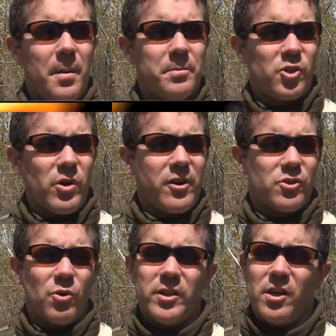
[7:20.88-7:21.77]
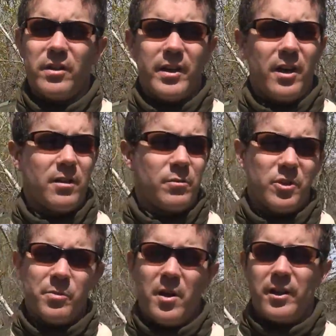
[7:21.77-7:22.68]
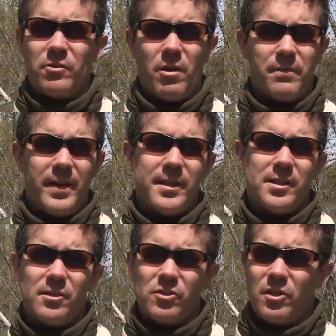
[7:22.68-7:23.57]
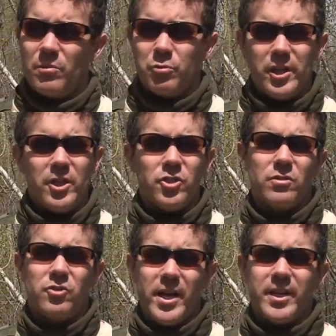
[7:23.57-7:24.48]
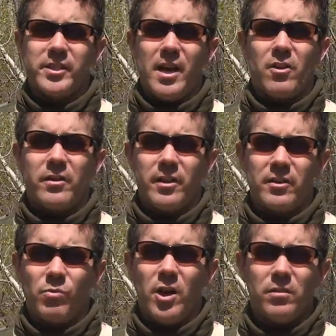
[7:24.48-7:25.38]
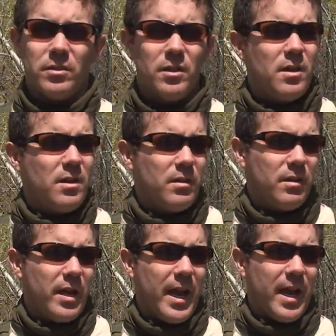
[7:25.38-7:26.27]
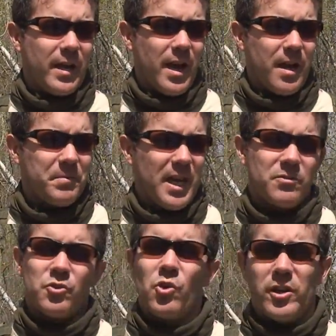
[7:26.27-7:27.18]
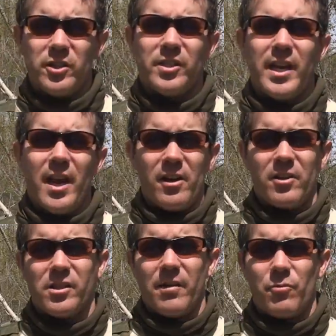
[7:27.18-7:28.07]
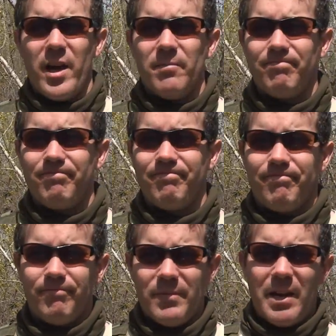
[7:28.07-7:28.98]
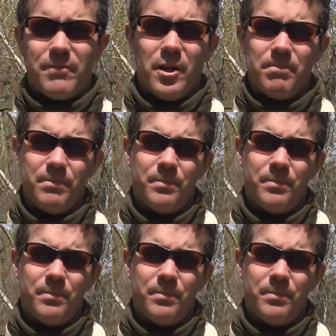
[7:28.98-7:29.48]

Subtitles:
Striker's always on there responding to our fans, so please check us out on there as well. And thanks for joining us today on Airsoft Riot. Have fun.